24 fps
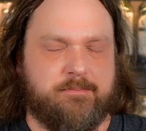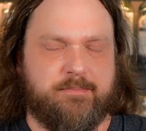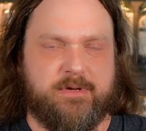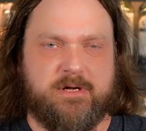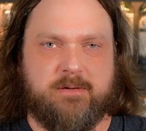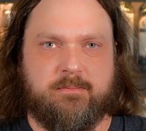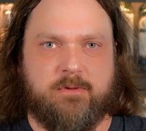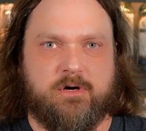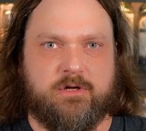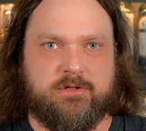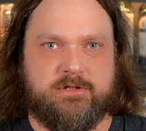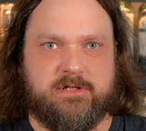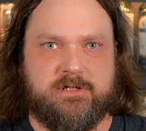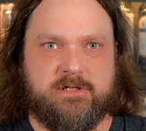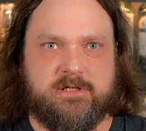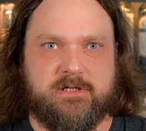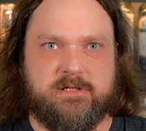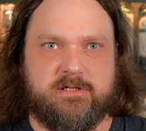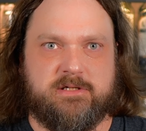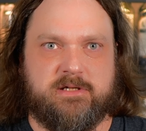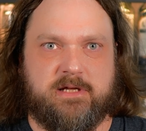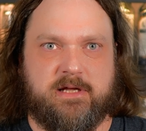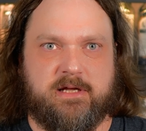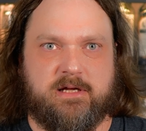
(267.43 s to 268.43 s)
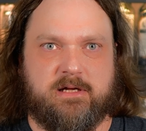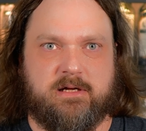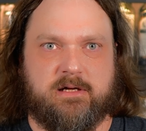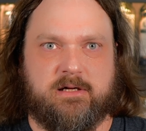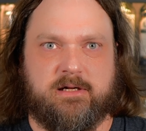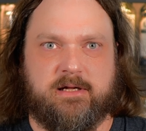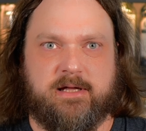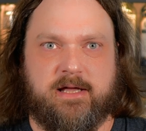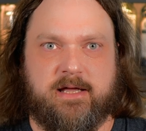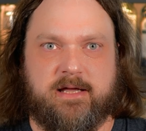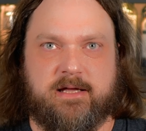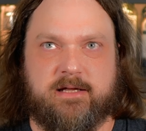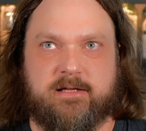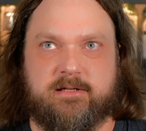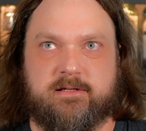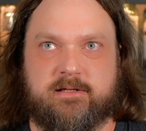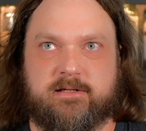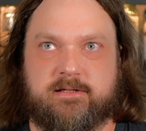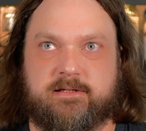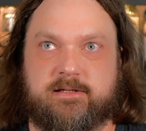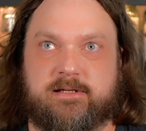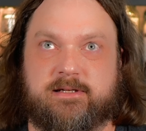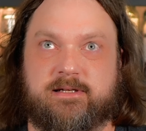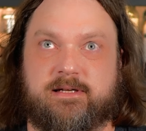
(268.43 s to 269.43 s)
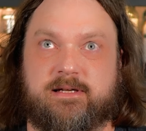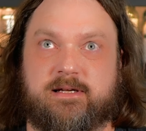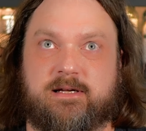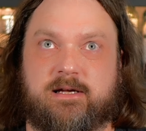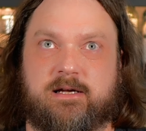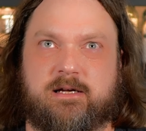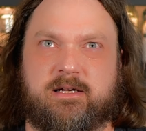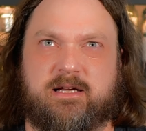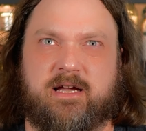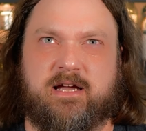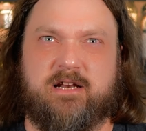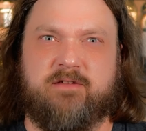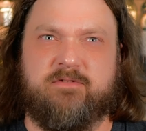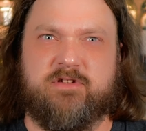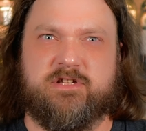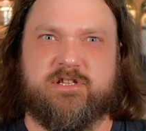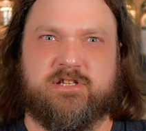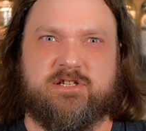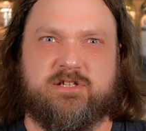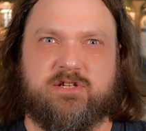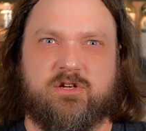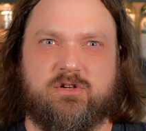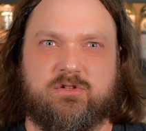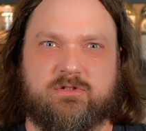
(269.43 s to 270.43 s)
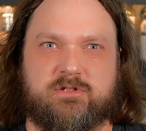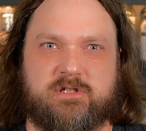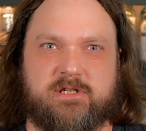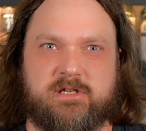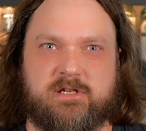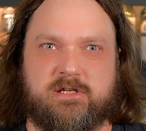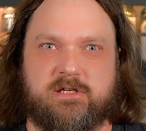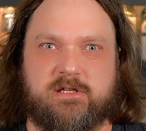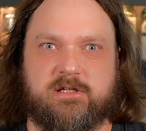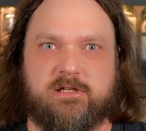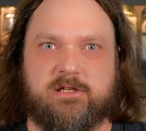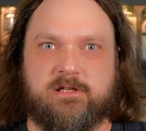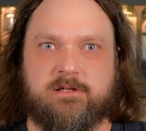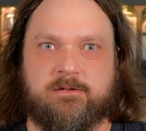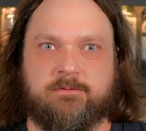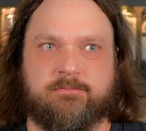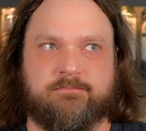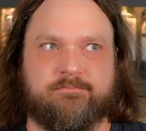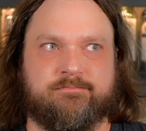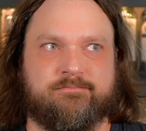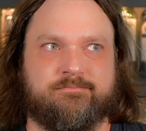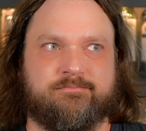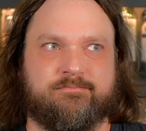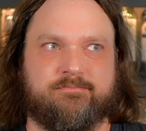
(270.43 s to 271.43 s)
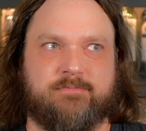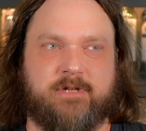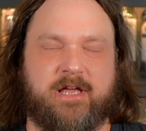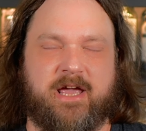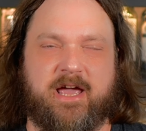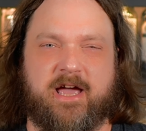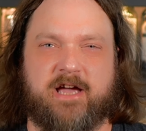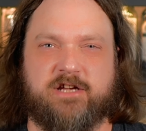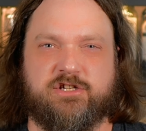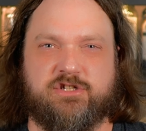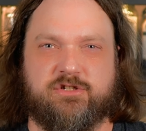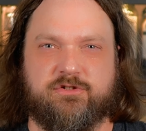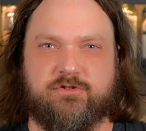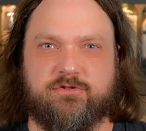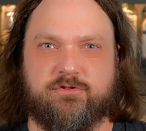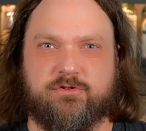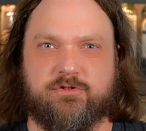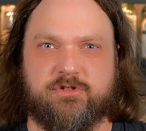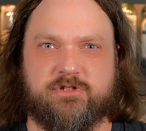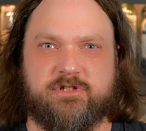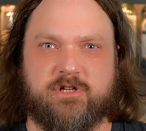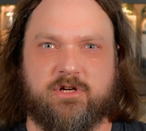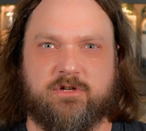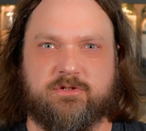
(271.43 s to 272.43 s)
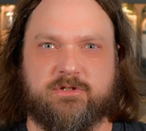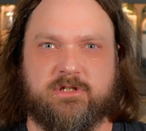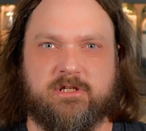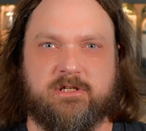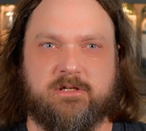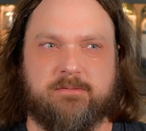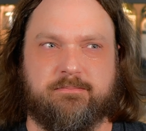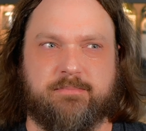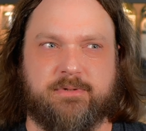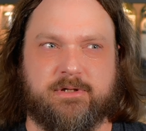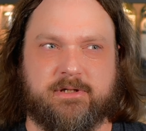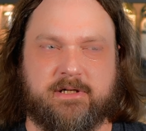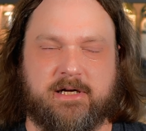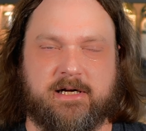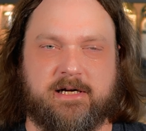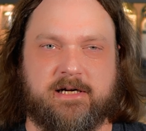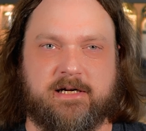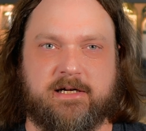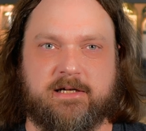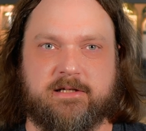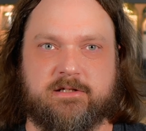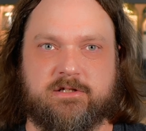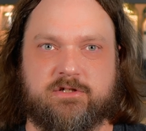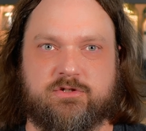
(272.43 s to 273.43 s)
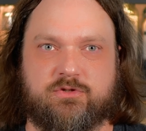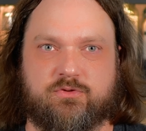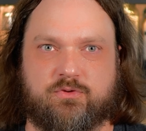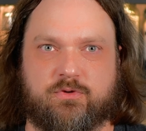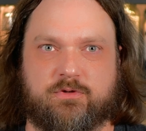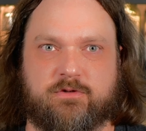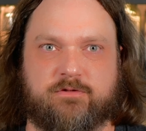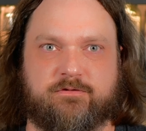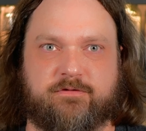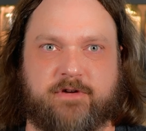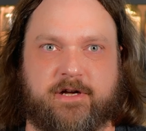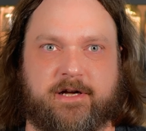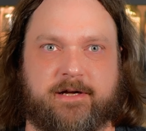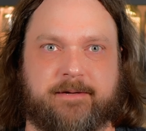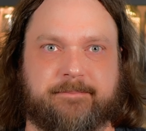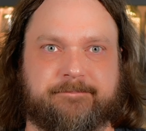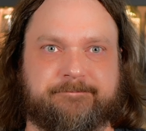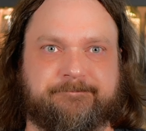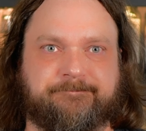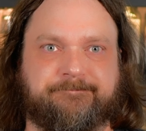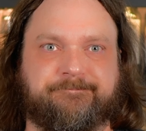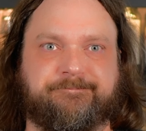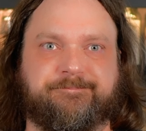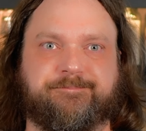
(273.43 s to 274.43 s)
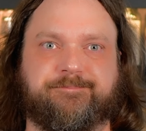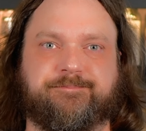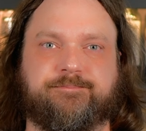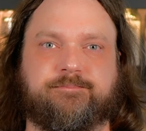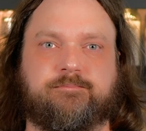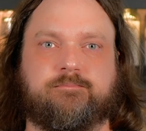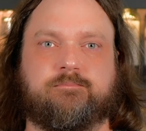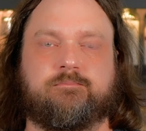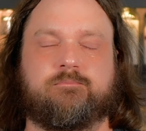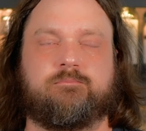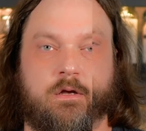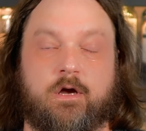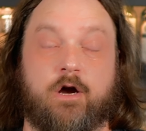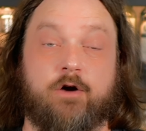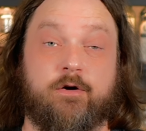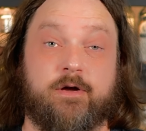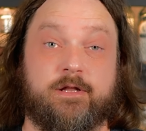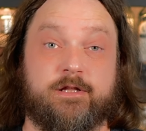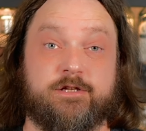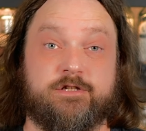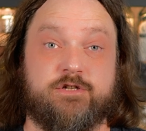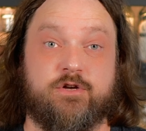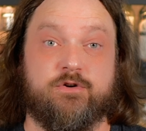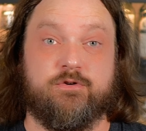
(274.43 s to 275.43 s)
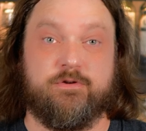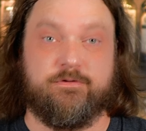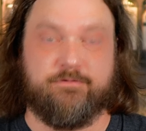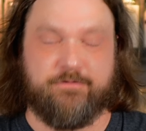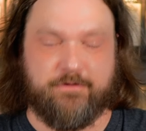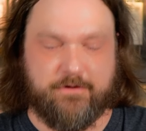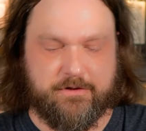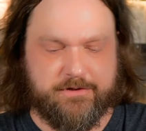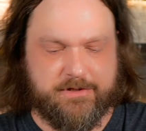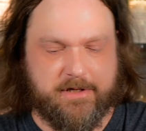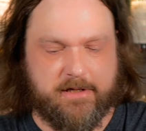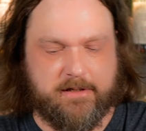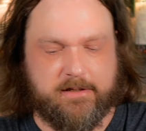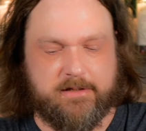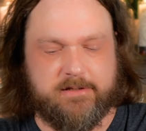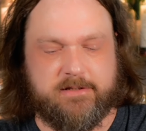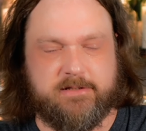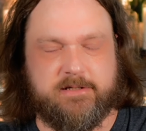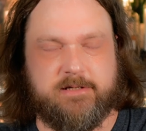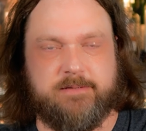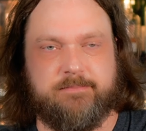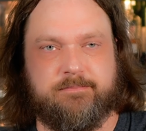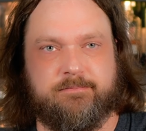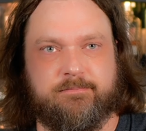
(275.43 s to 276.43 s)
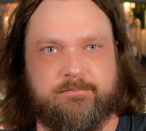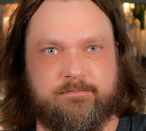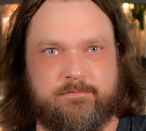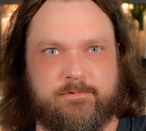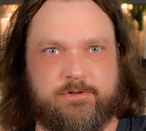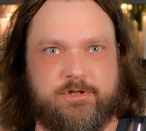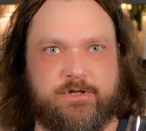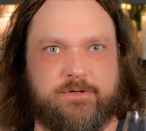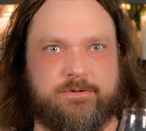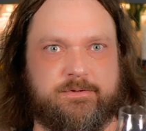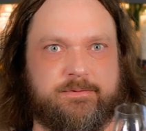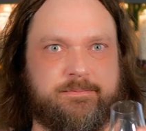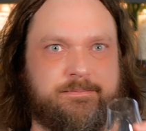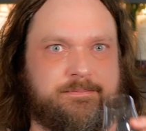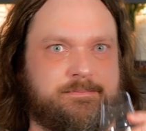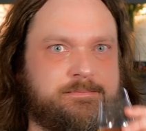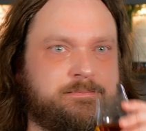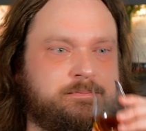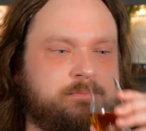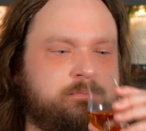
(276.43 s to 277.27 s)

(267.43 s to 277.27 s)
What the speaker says: big maltiness and kind of a salty cashew, salty pecan sort of vibe. All right, let's go in for a second sip. Cheers.